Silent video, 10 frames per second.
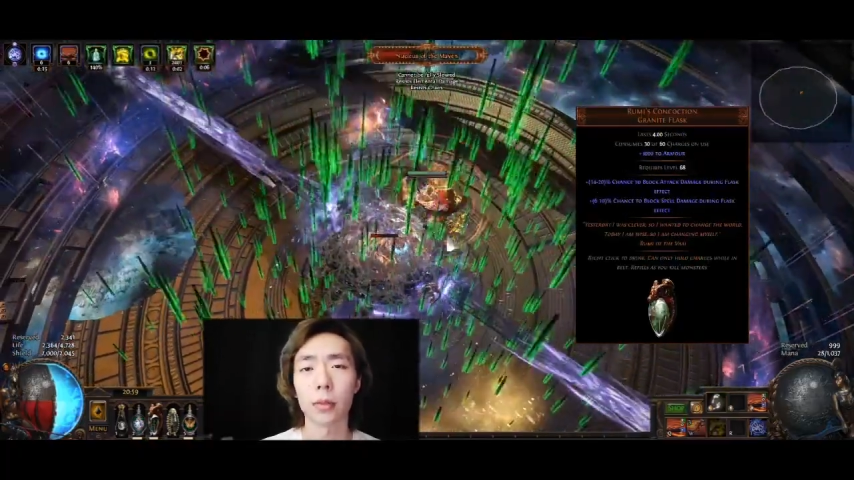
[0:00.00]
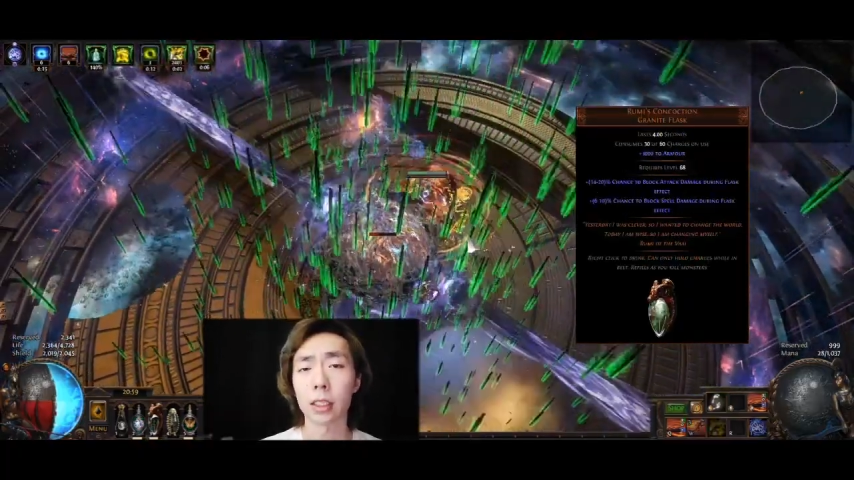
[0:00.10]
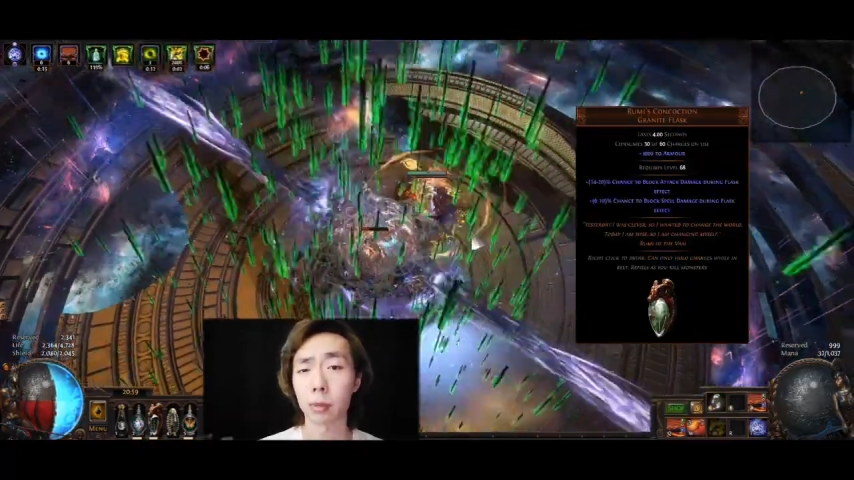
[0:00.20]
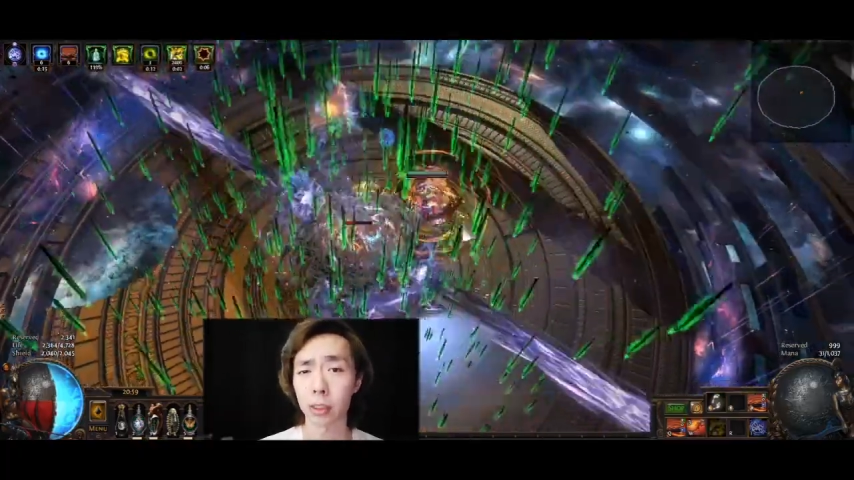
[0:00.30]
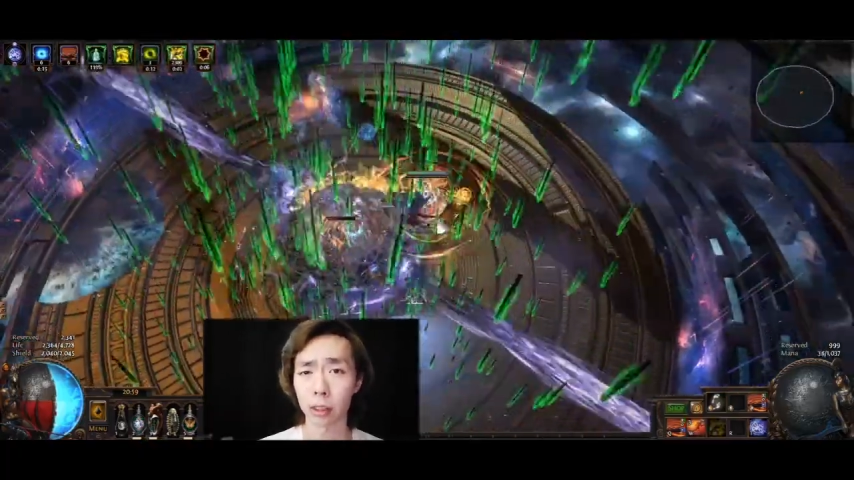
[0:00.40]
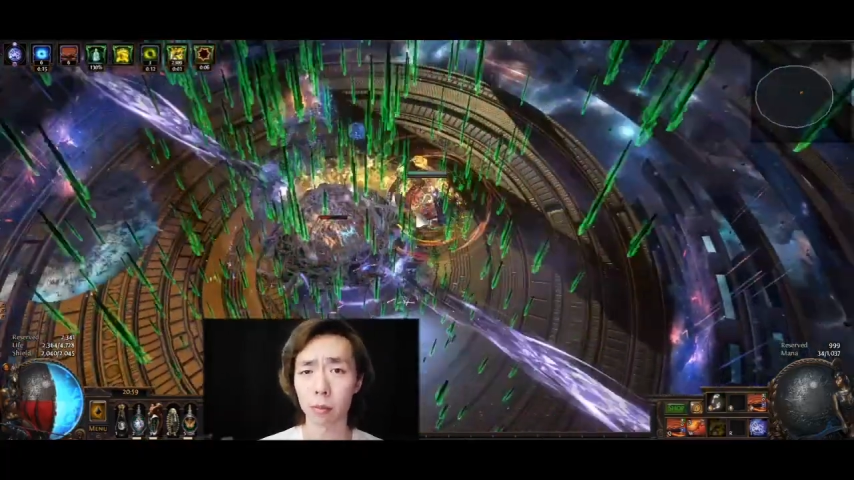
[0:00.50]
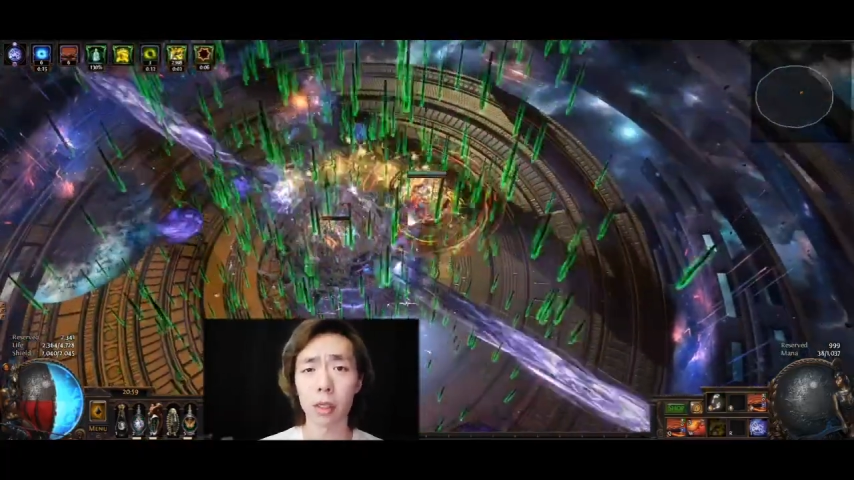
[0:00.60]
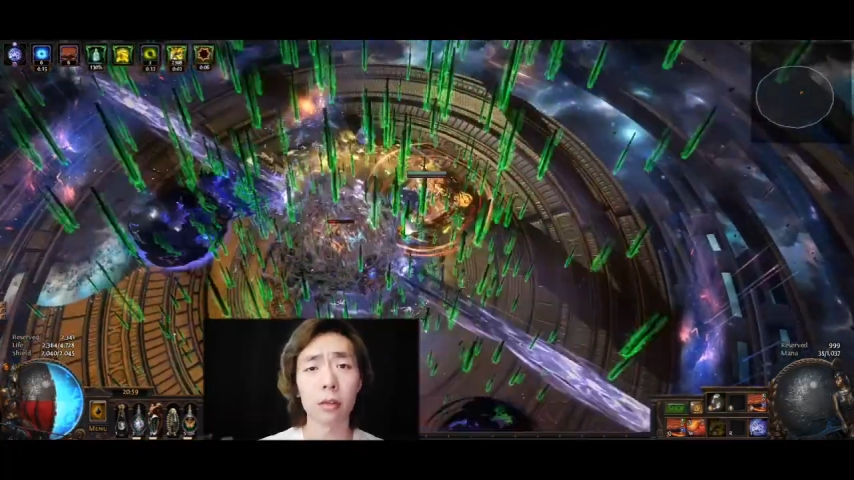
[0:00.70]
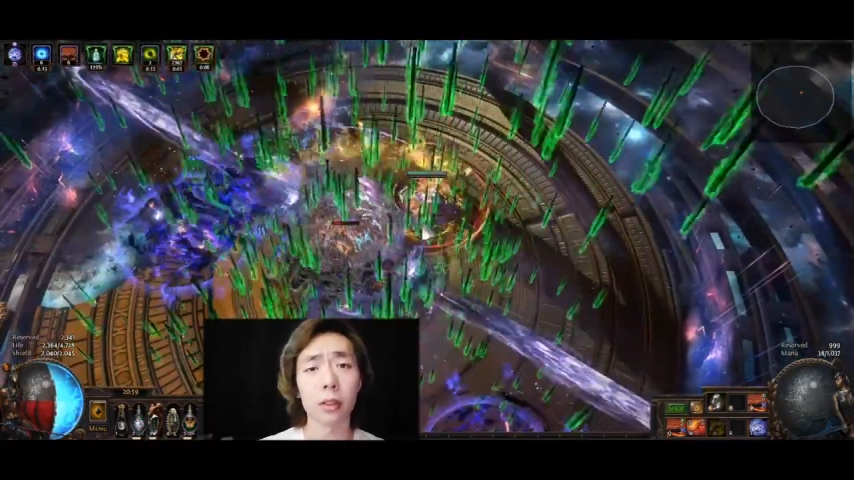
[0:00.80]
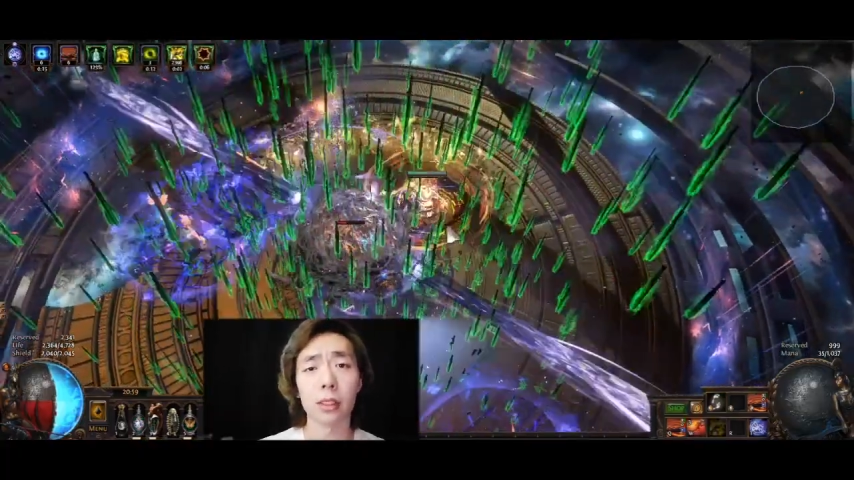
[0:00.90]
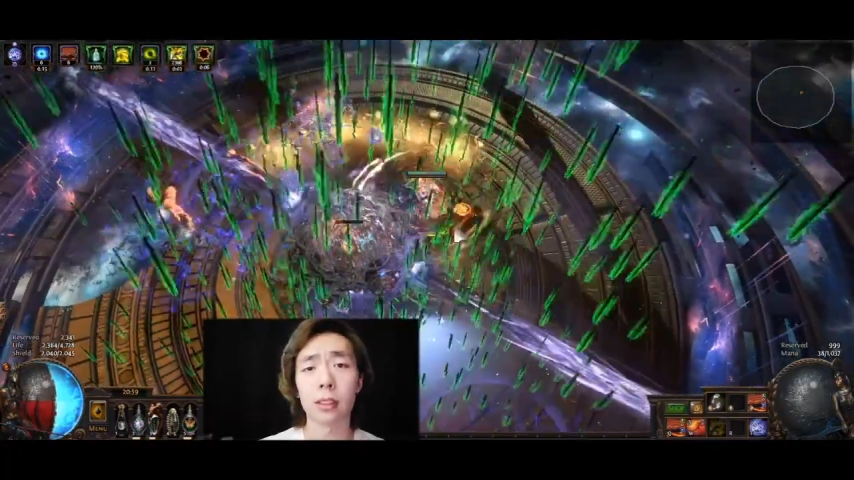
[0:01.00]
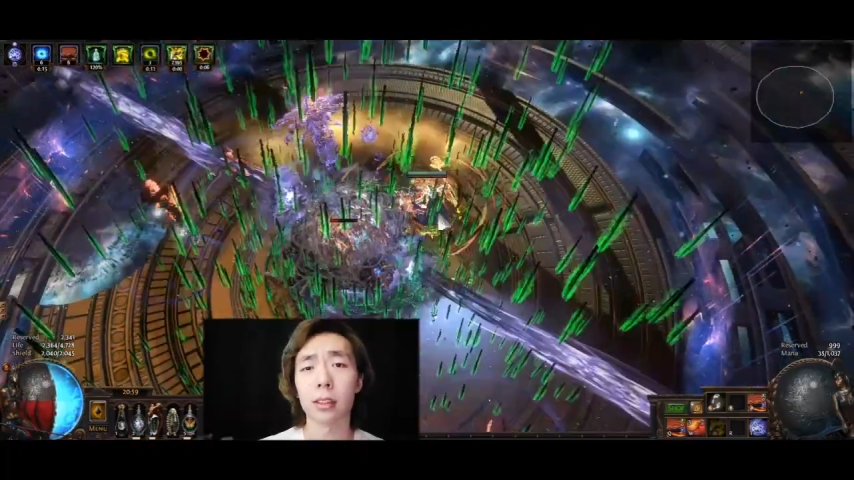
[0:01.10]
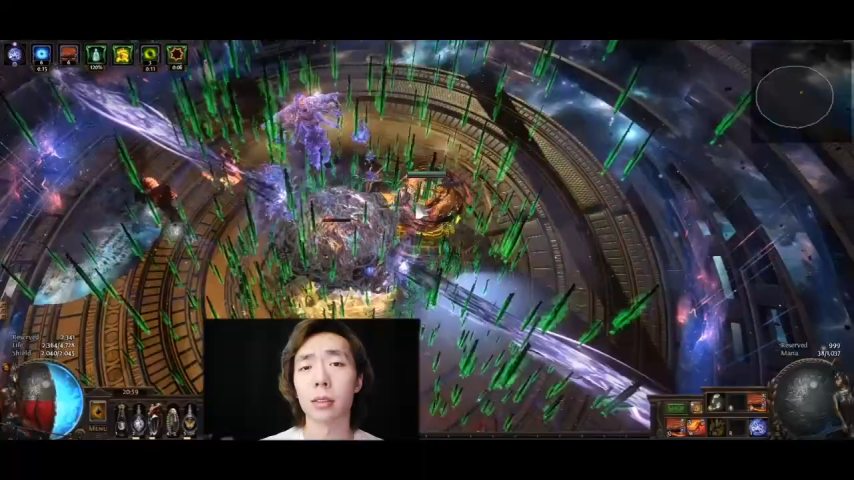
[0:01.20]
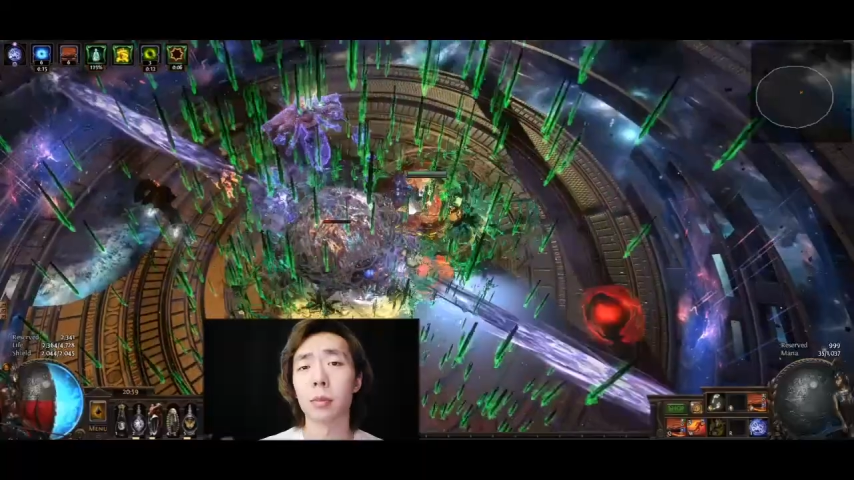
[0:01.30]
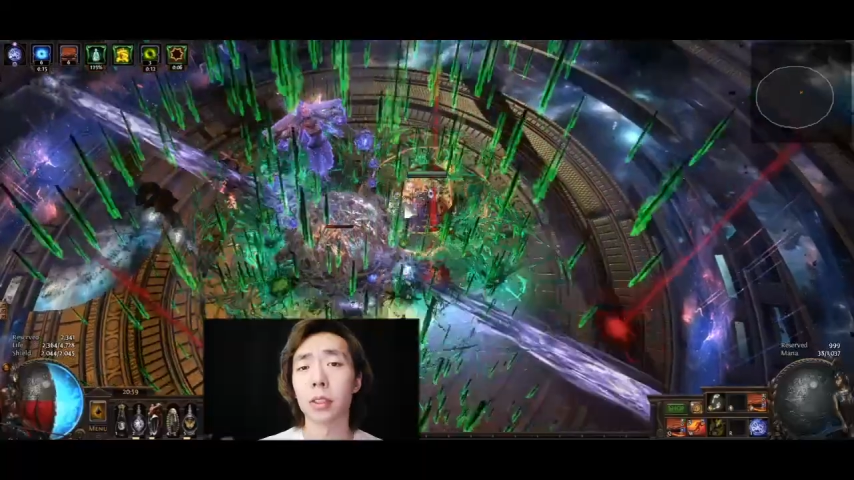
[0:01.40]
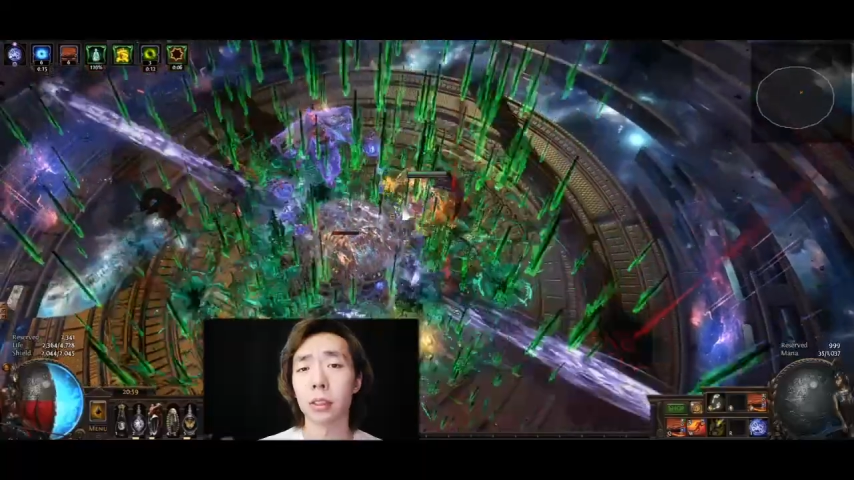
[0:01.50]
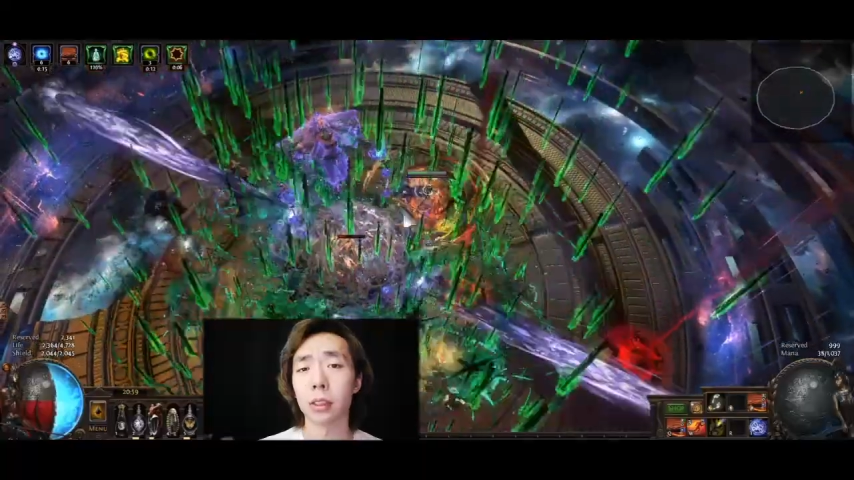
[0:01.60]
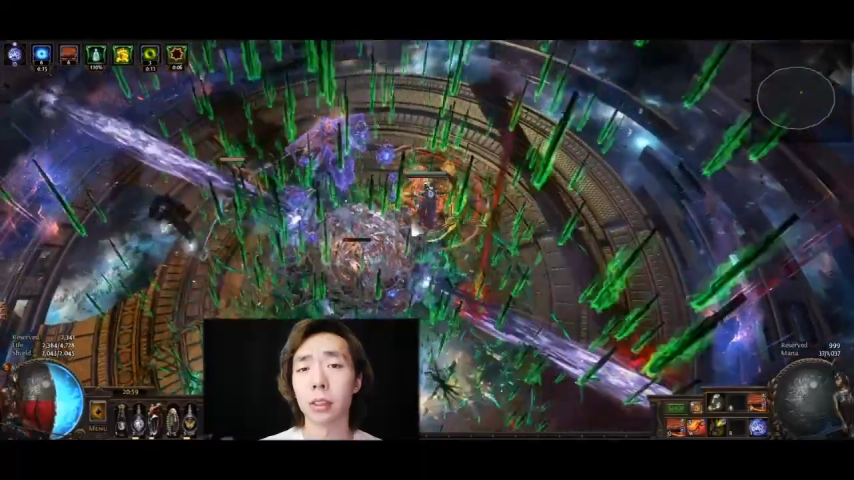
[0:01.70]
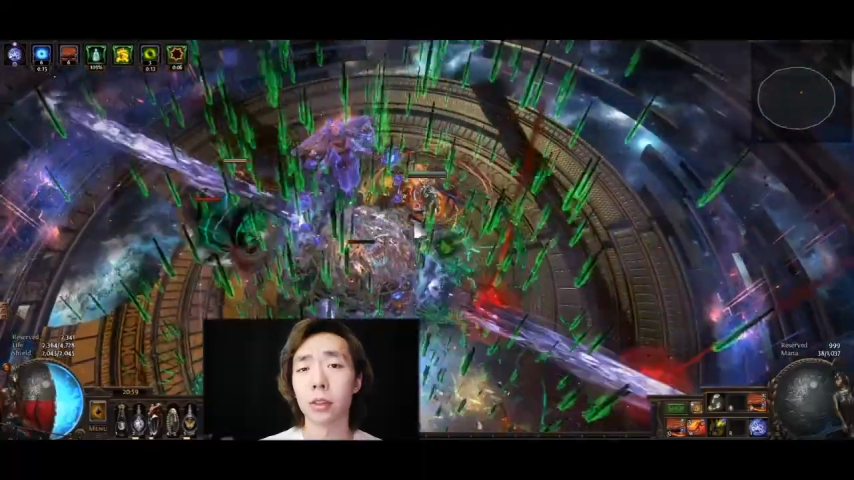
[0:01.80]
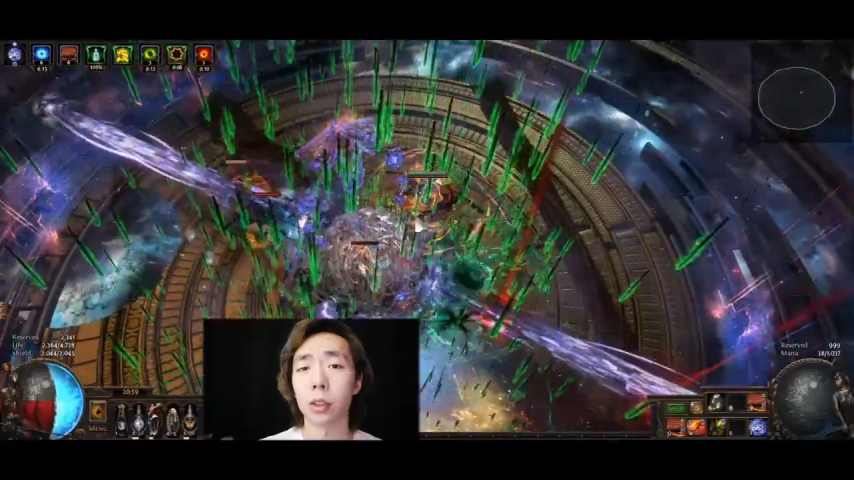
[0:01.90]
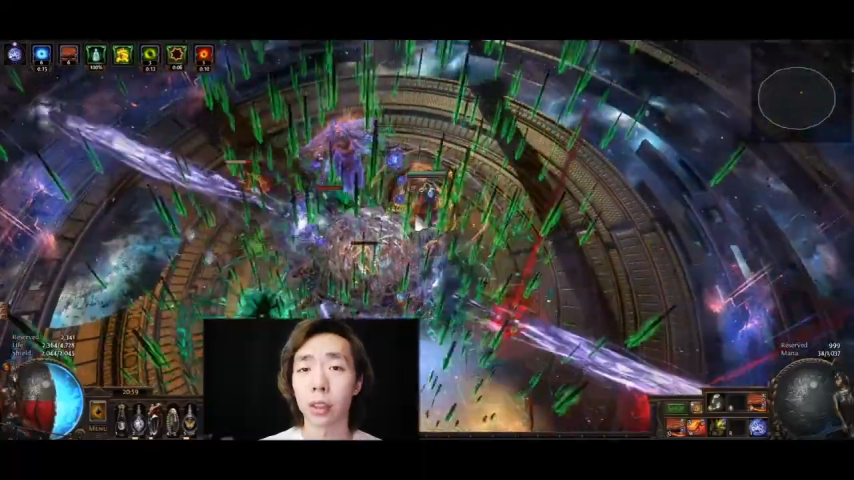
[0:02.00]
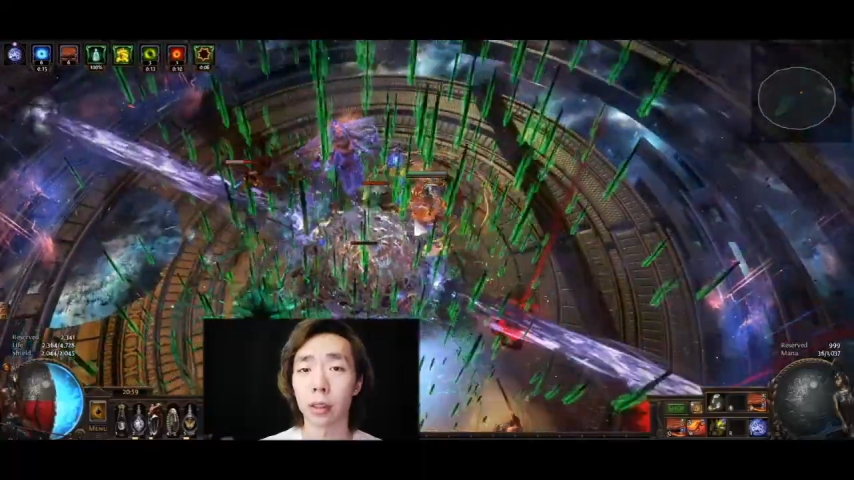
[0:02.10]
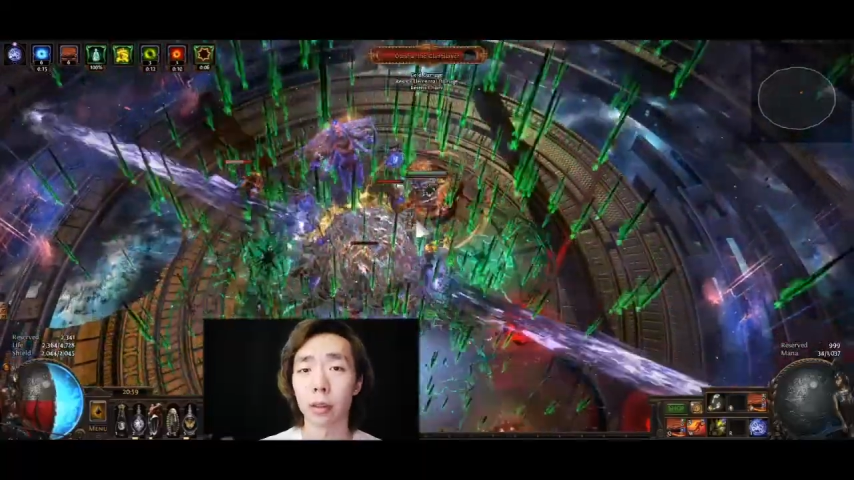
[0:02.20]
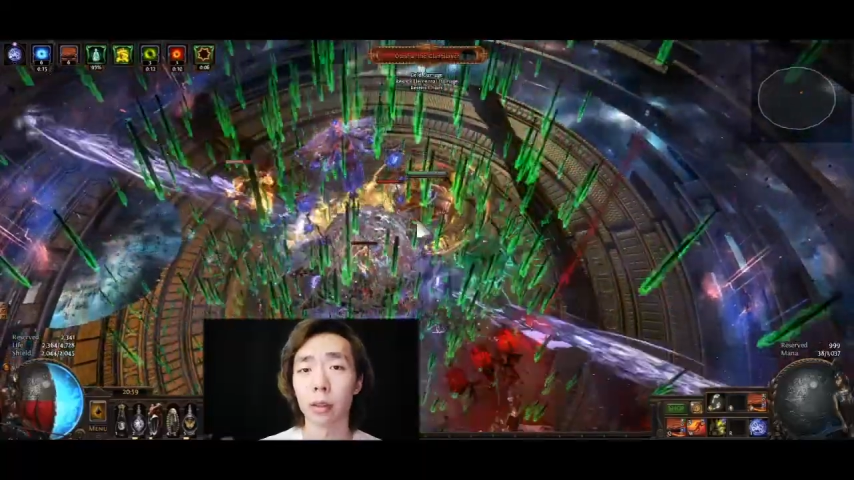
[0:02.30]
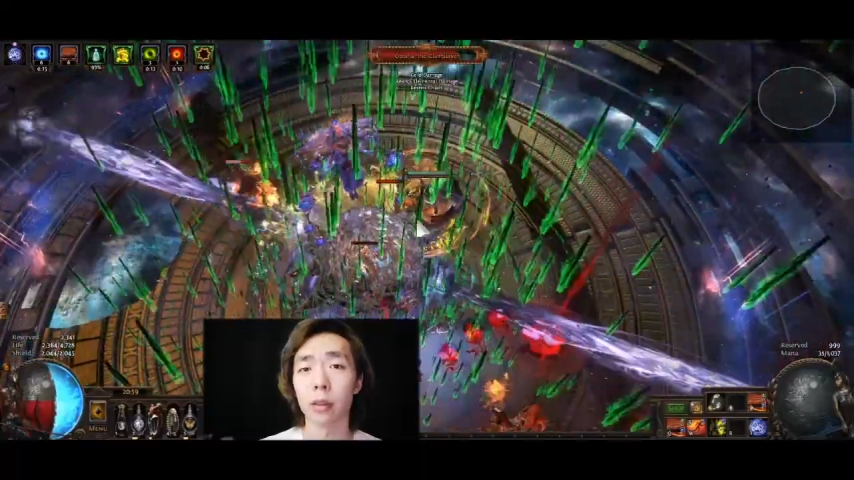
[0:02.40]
As mentioned, Martyr of Innocence is a built-in trigger